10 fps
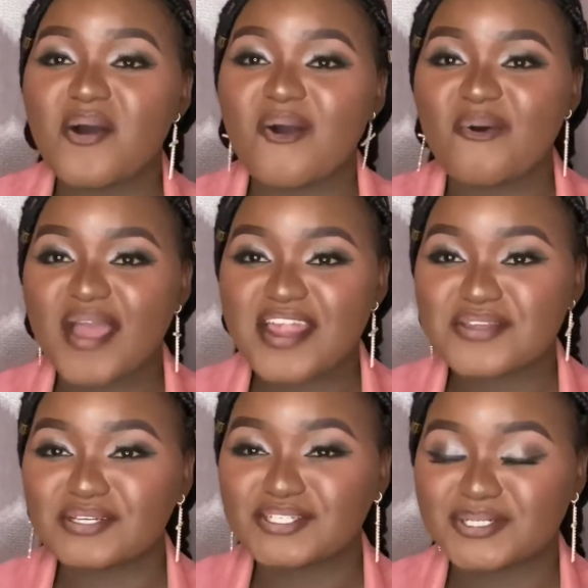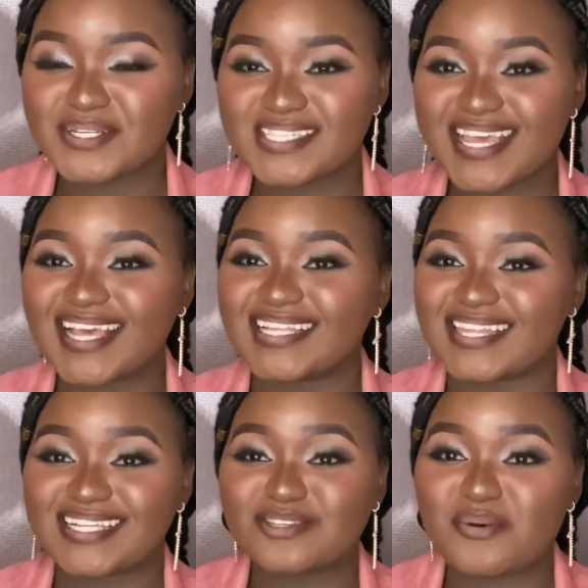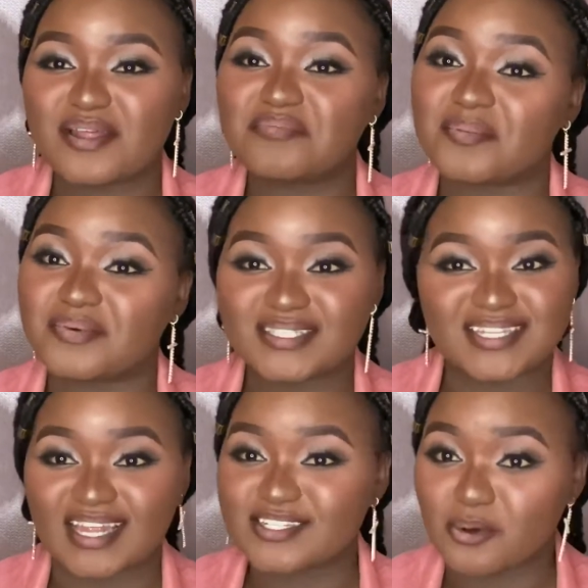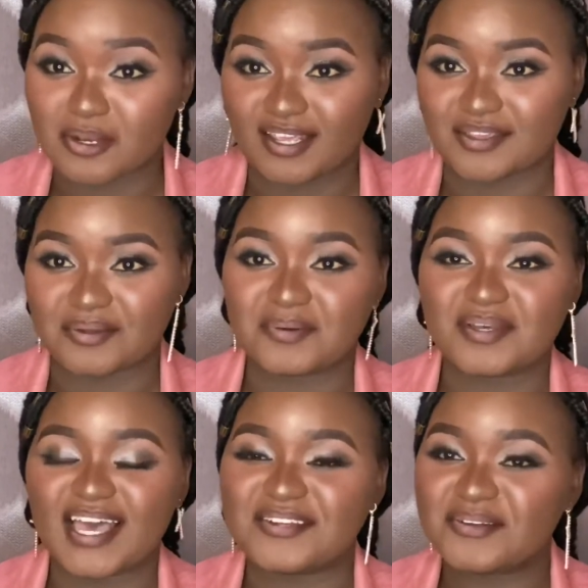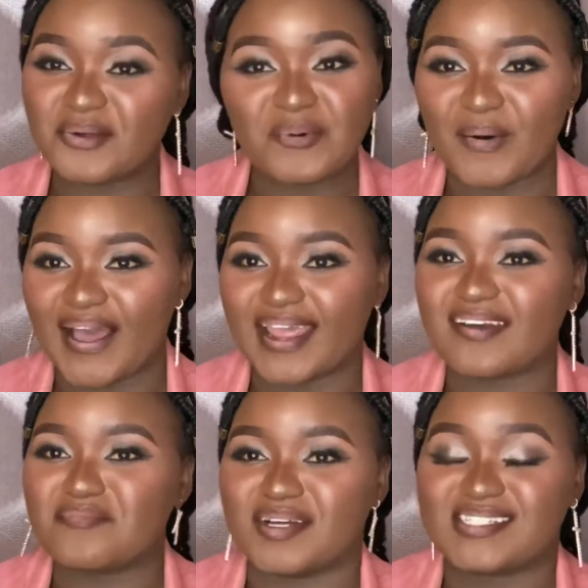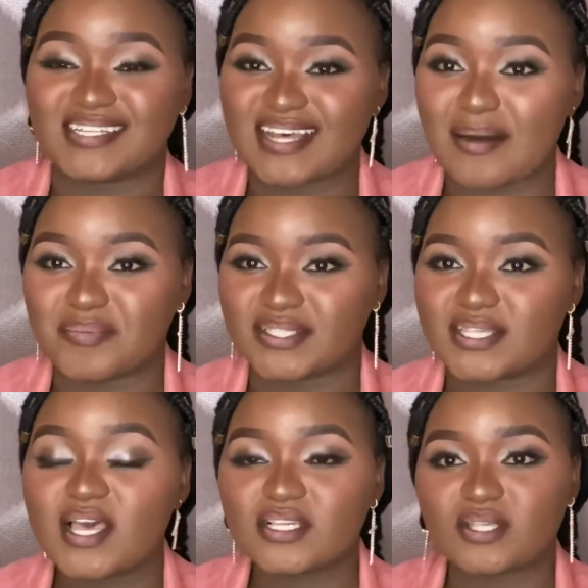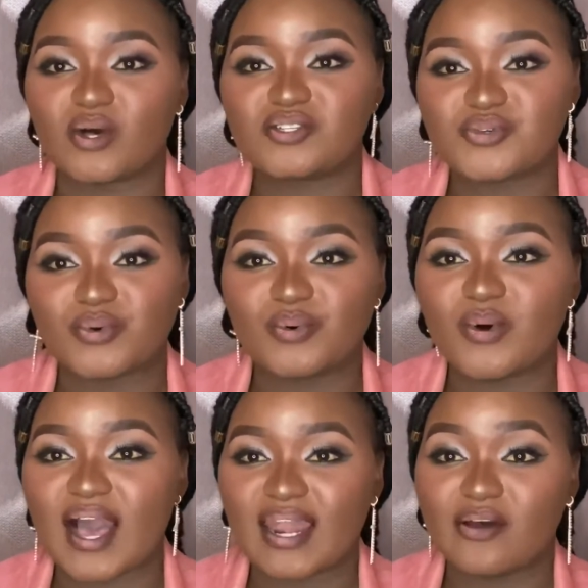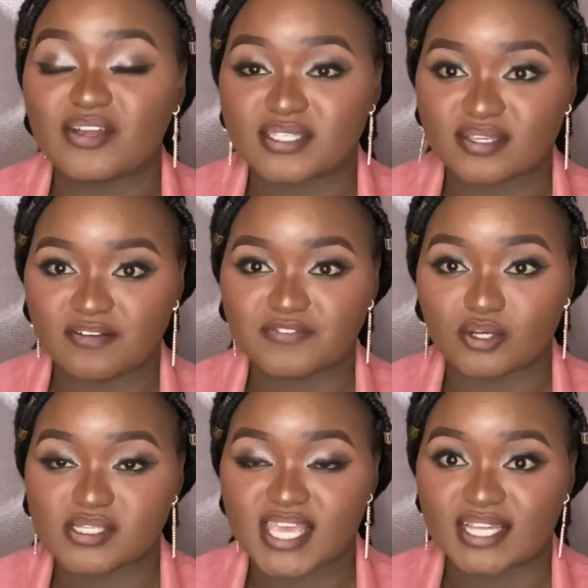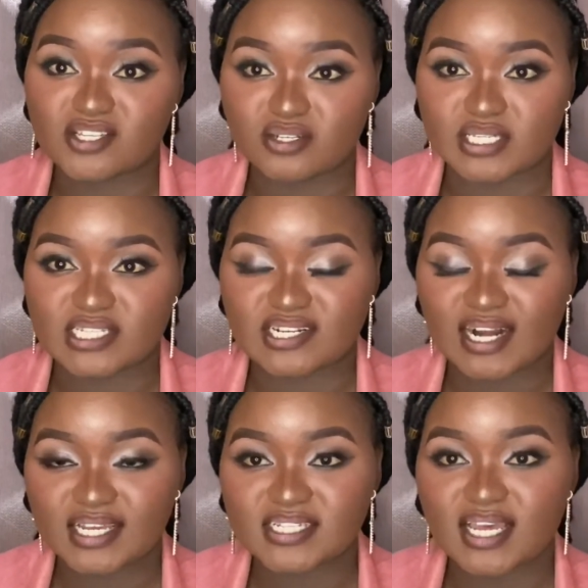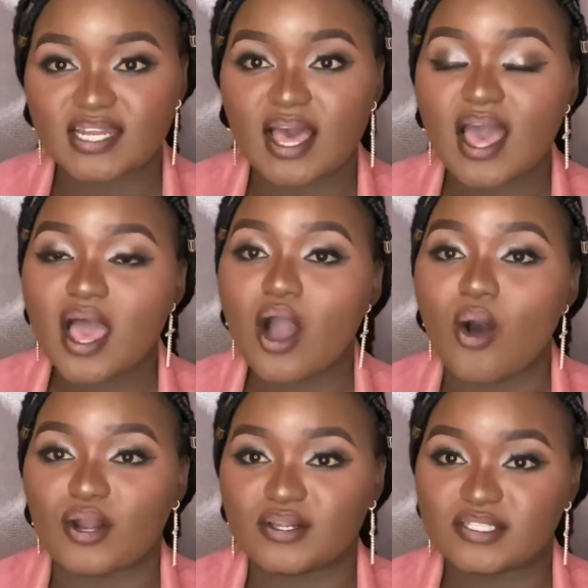when you're shooting, that's when people start calling you. I don't know why, but it happens. So to allow yourself not to get distracted, always